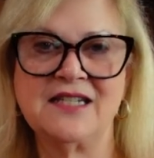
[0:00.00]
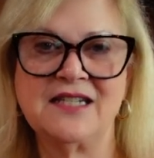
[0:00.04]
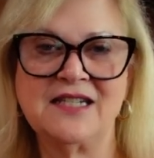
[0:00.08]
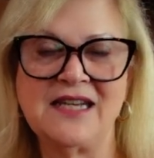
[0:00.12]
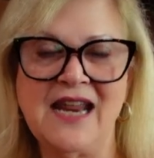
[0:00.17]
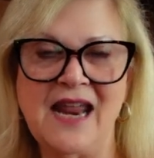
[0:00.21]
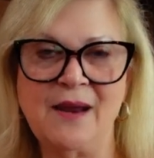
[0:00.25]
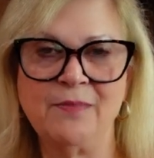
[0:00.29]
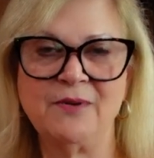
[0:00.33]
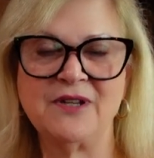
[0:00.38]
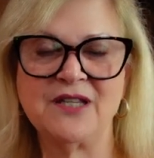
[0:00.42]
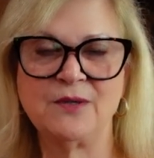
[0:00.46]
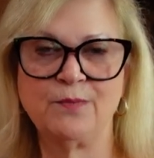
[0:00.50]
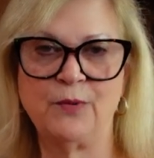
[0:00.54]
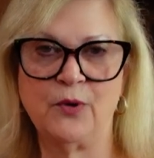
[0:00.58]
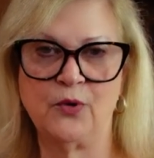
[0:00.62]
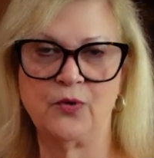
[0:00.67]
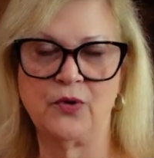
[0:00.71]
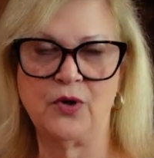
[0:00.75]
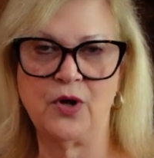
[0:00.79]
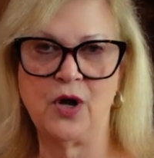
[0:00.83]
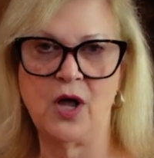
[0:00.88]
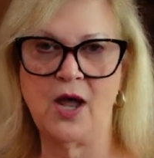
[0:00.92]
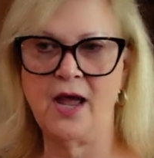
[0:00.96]
tablespoon
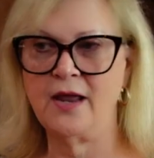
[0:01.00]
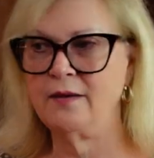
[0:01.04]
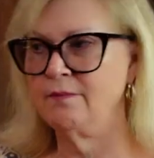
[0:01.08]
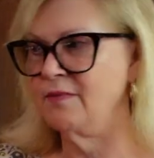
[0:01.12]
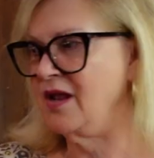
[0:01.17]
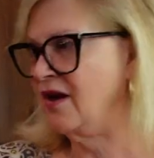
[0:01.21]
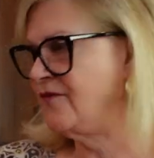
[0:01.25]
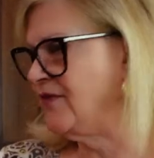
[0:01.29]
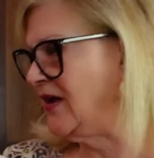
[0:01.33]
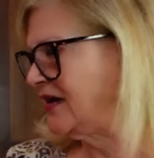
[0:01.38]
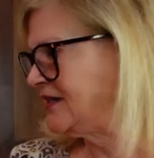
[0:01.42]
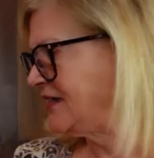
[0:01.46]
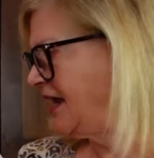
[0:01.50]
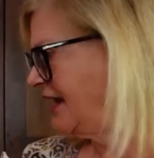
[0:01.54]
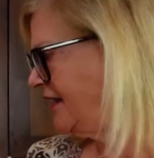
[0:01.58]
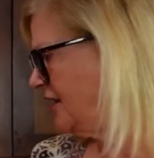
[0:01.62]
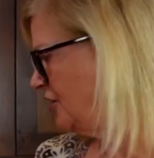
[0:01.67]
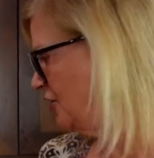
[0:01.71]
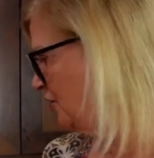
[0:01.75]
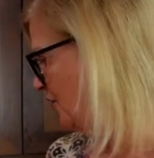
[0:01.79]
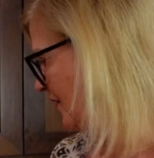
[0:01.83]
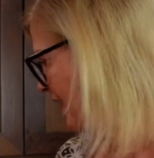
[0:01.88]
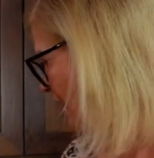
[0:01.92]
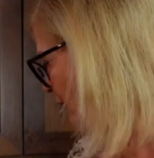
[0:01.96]
or not. Matter of fact, I
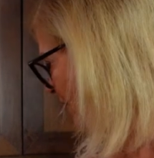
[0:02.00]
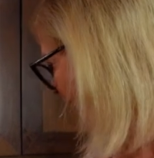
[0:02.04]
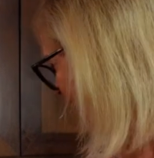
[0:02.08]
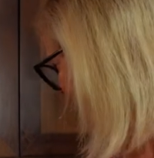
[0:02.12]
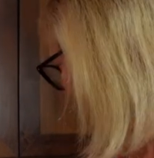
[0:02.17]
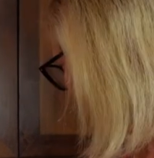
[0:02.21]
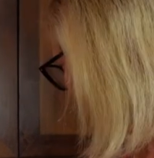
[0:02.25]
can do that right